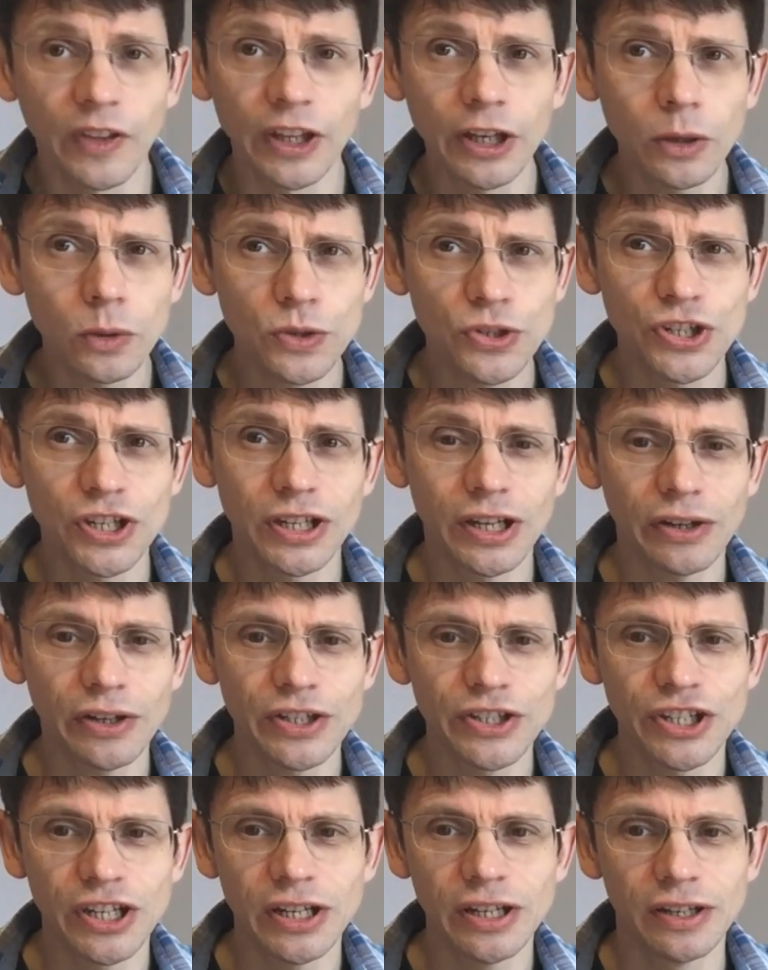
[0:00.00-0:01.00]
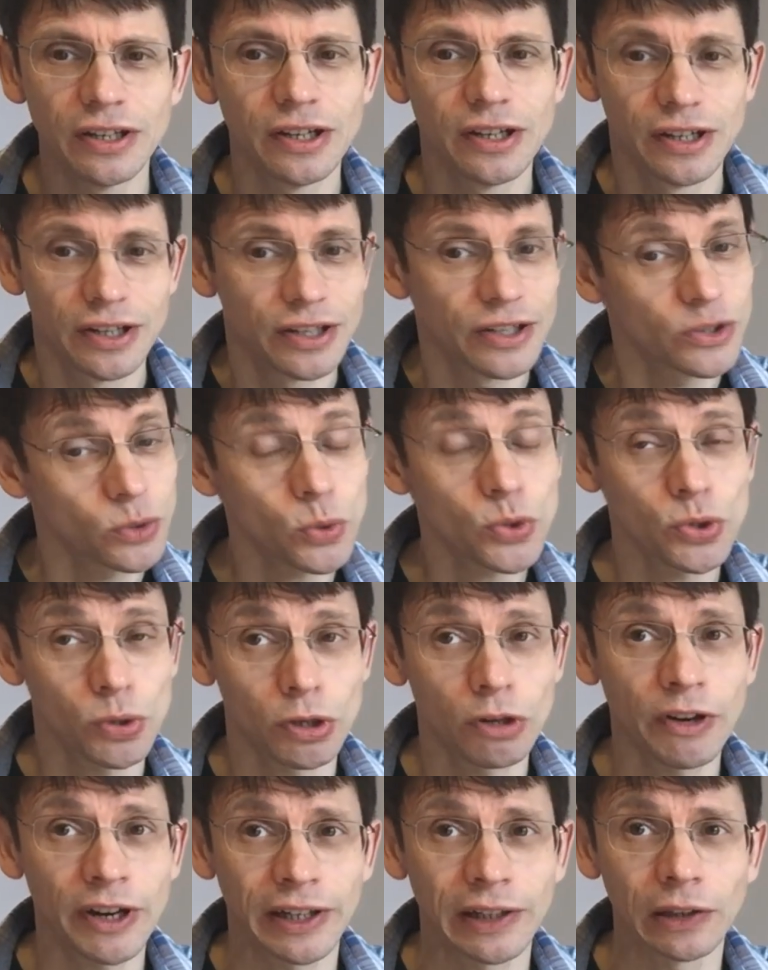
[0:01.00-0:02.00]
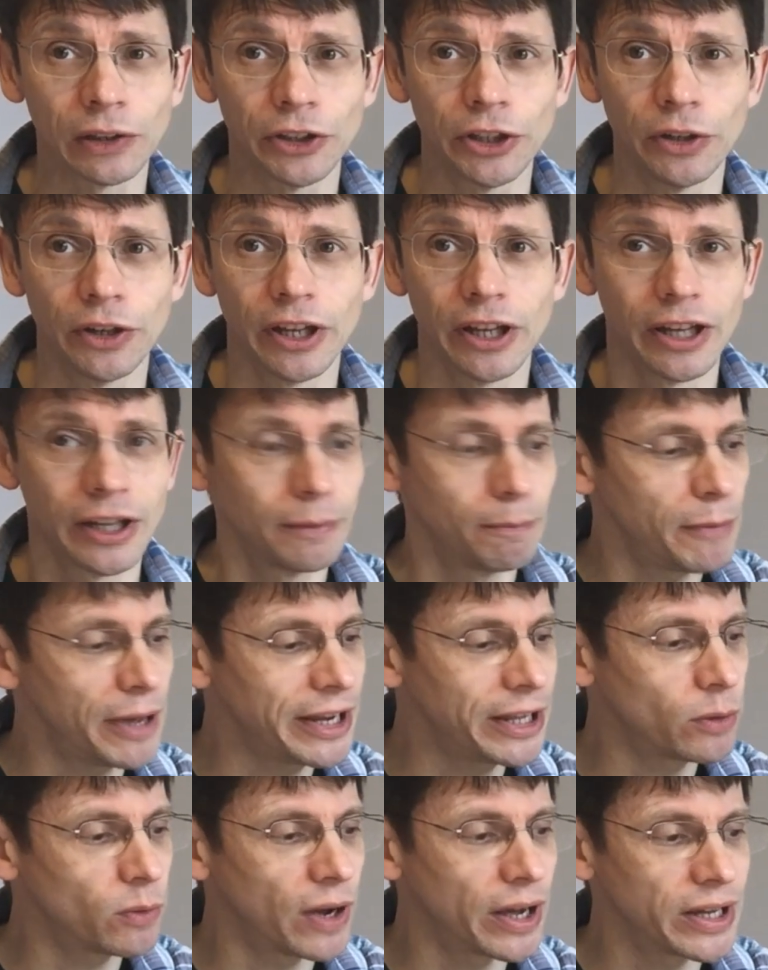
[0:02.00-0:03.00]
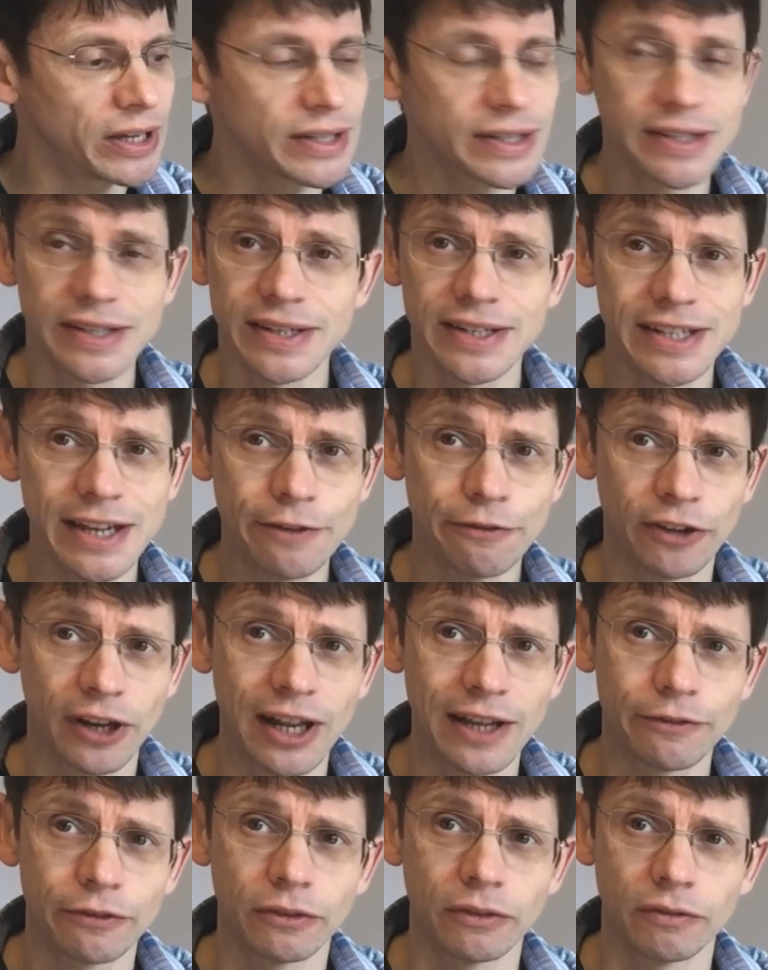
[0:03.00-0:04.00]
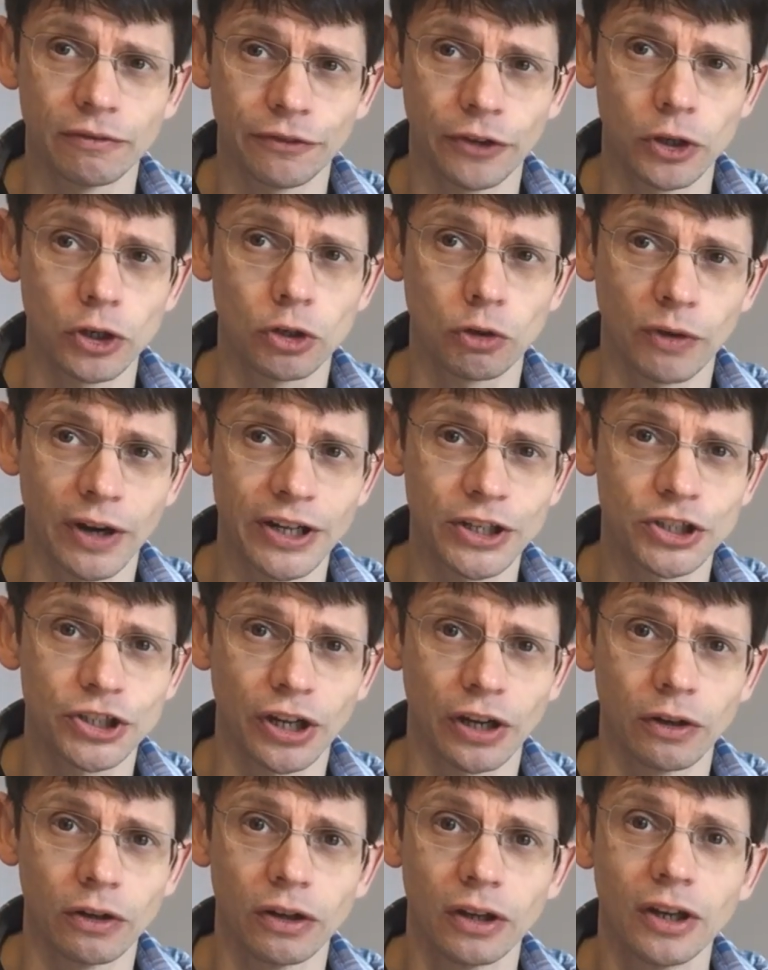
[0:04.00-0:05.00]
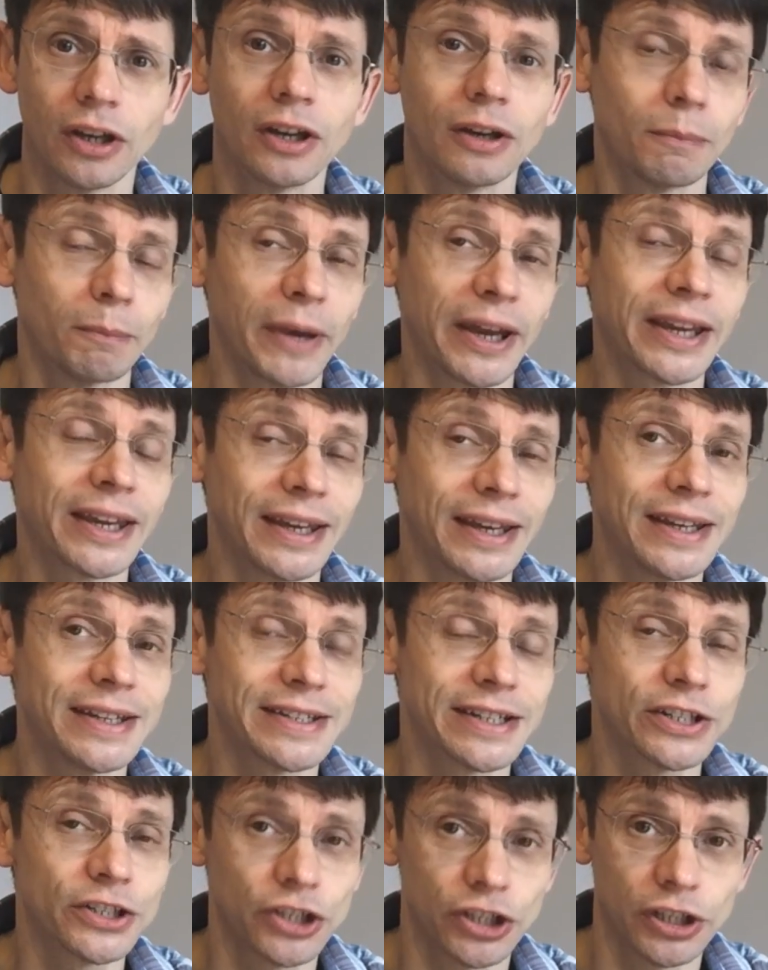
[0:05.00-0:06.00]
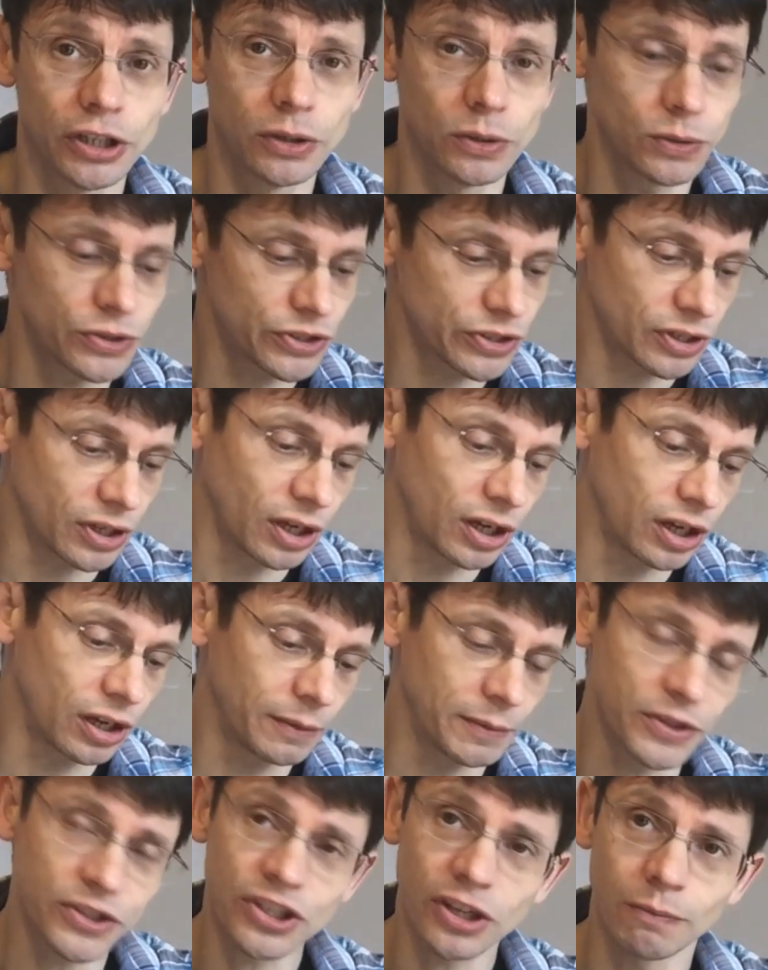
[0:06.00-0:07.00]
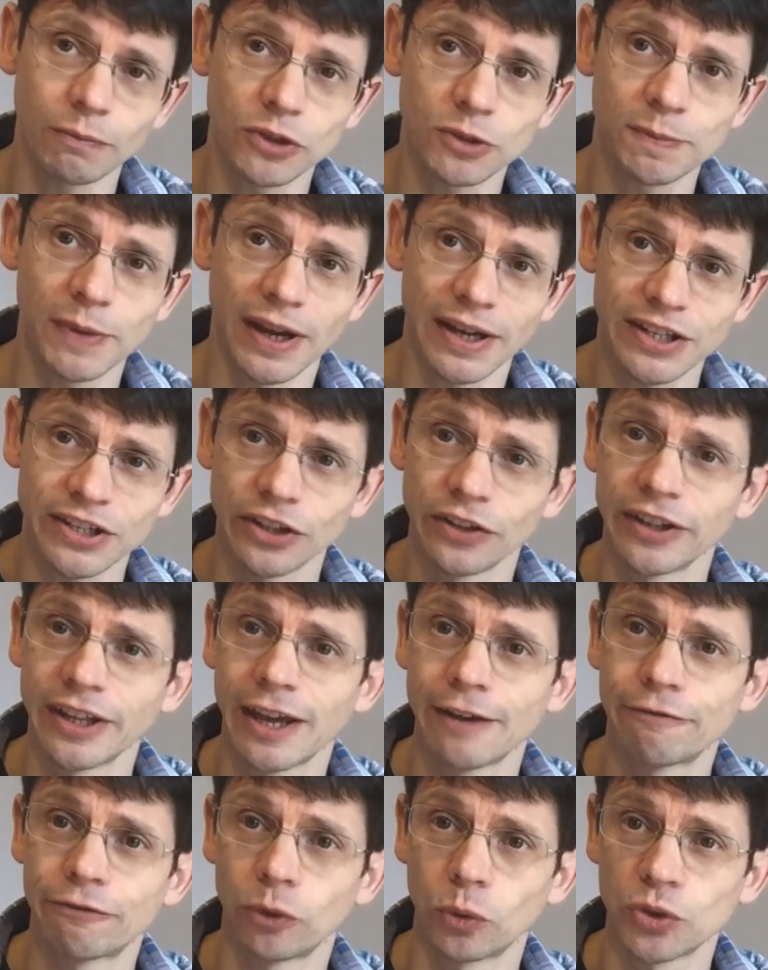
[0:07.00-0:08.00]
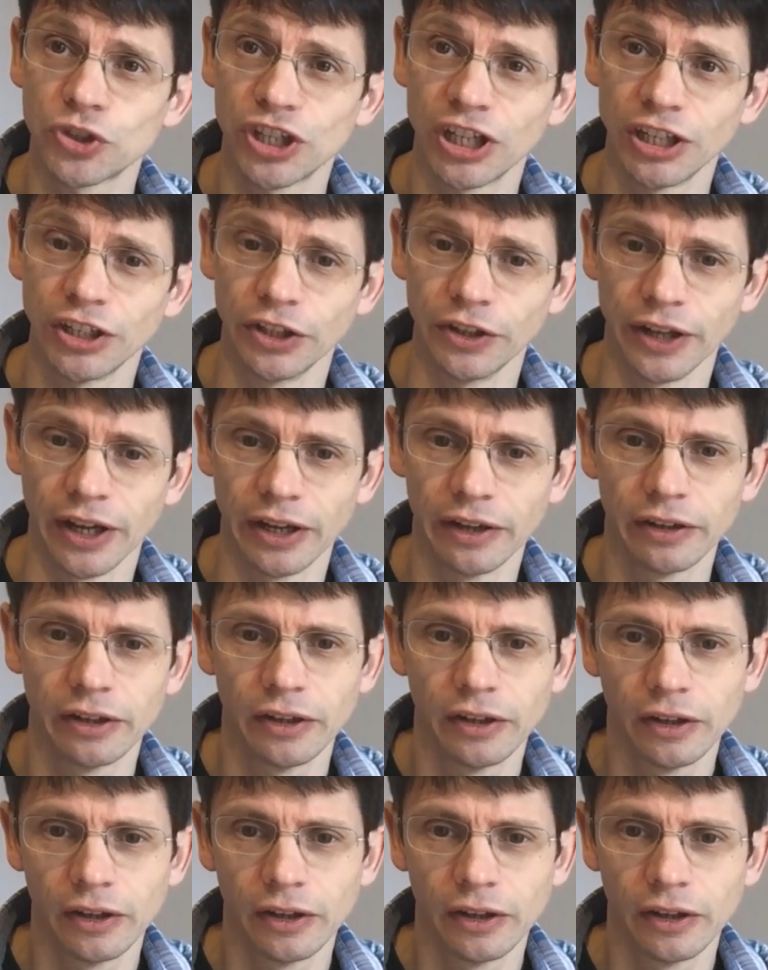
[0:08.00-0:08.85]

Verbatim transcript: The old C90 is also a great little unit, and in many ways its f11 focal ratio make it easier to use in some respects than the f14 unit.